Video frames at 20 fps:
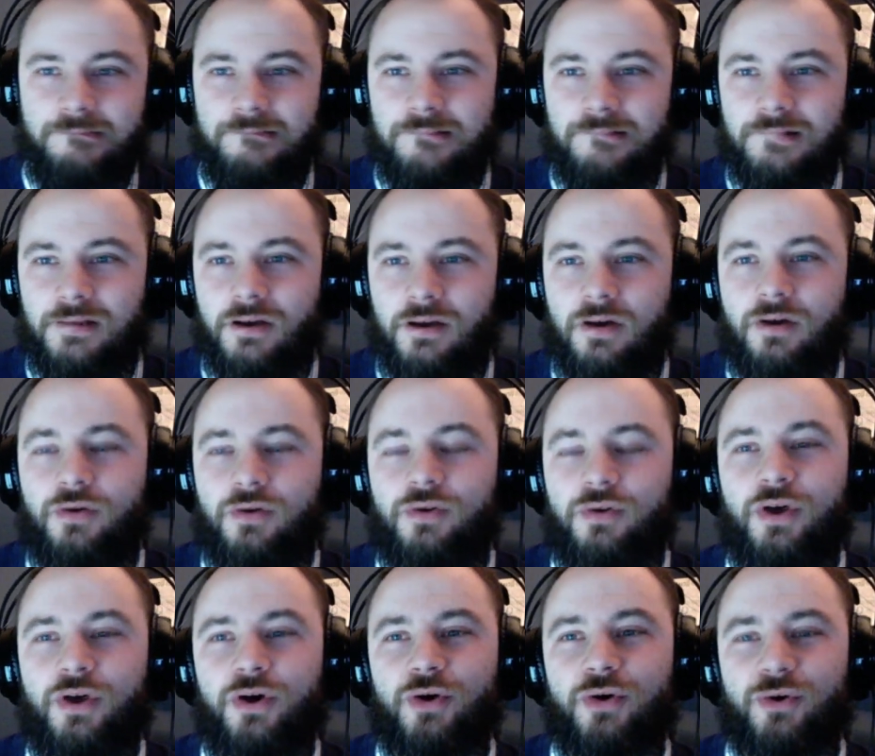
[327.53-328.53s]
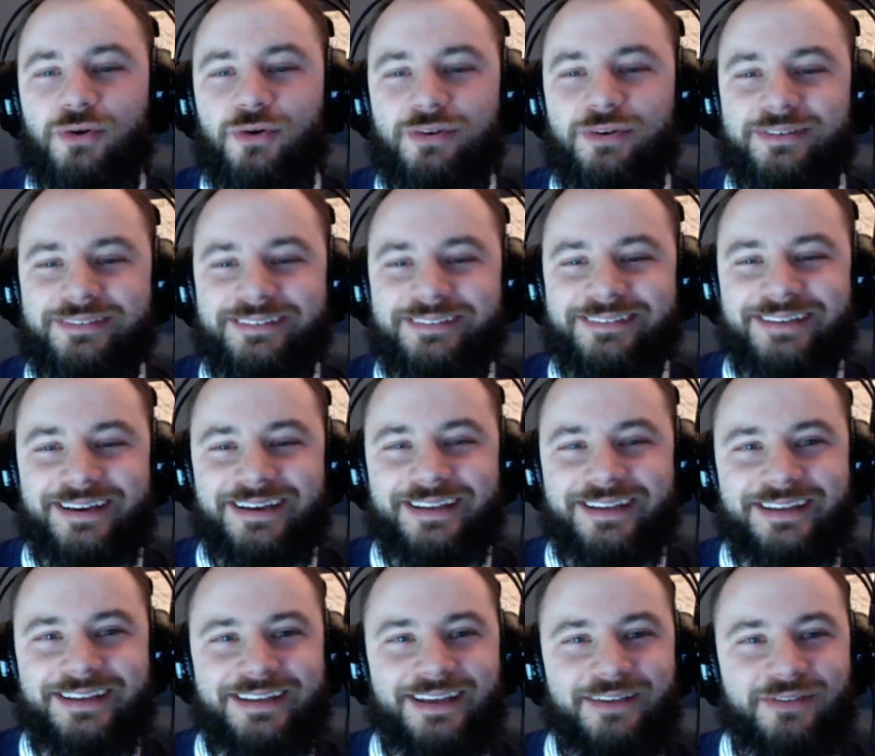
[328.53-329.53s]
Oh no, I
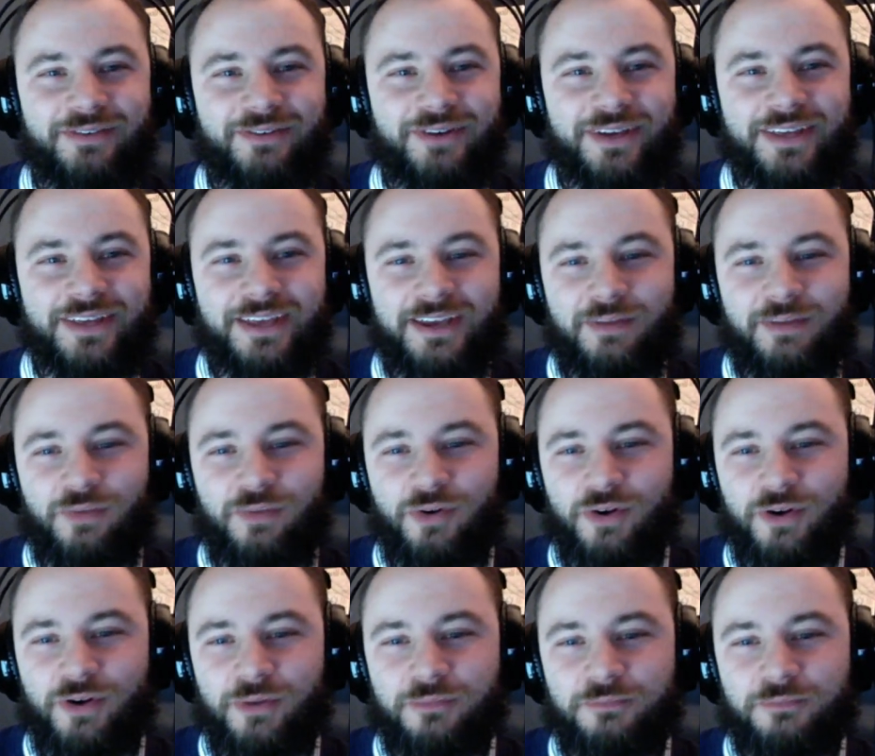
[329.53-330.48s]
didn't have the right camera on.